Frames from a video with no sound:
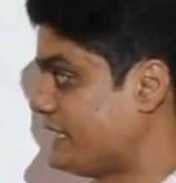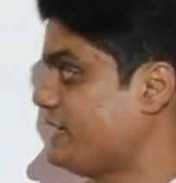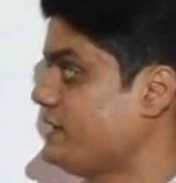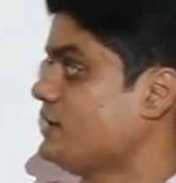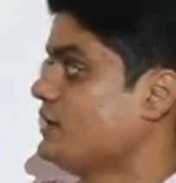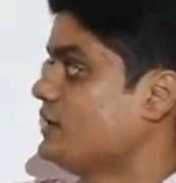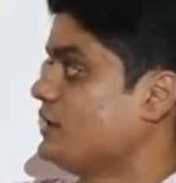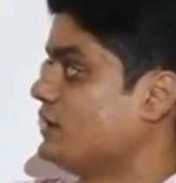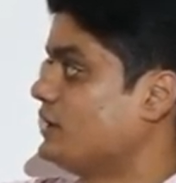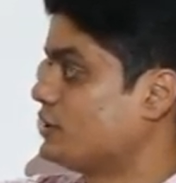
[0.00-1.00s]

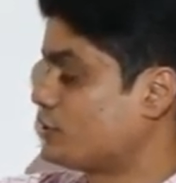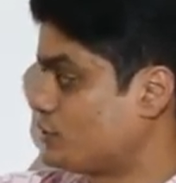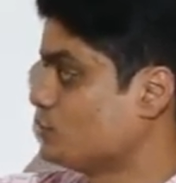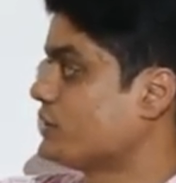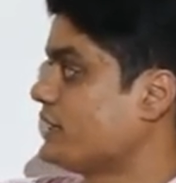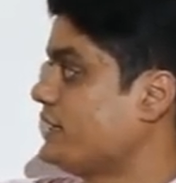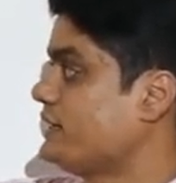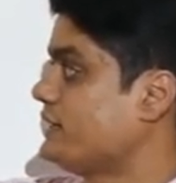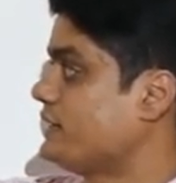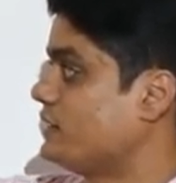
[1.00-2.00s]
k 2k,
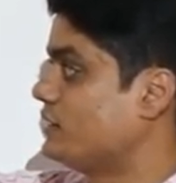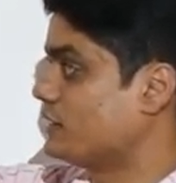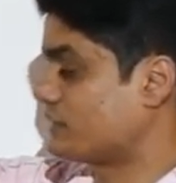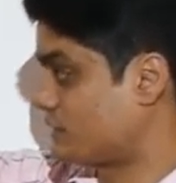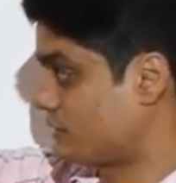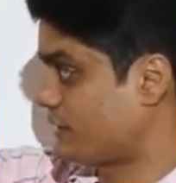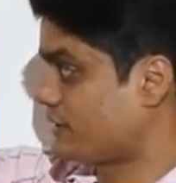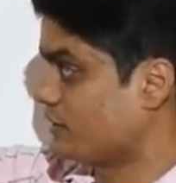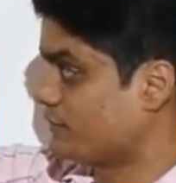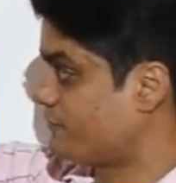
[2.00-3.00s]

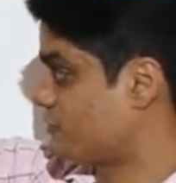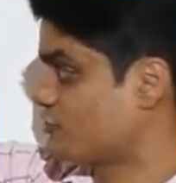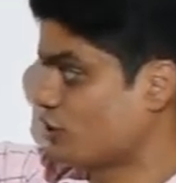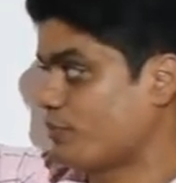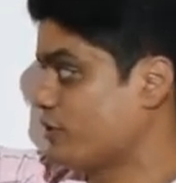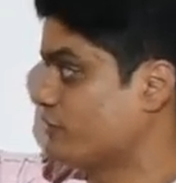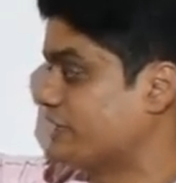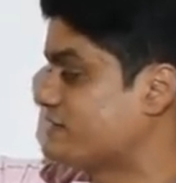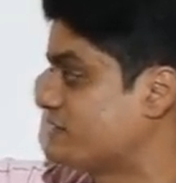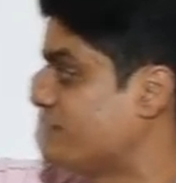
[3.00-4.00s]
first 0.1, it is